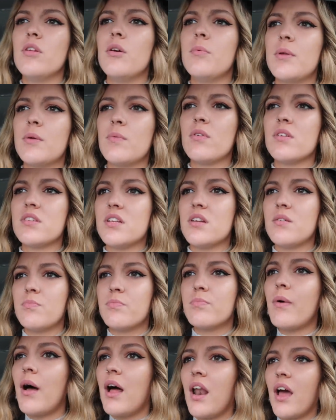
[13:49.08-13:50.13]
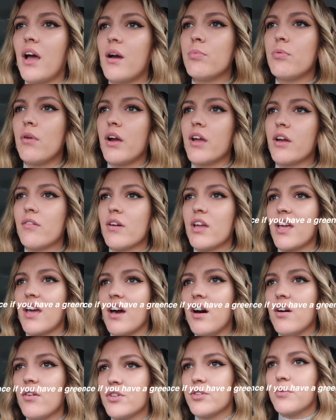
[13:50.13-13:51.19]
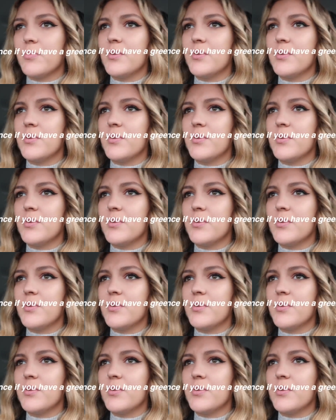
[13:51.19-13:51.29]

Well, nobody wants to buy like a bright green car.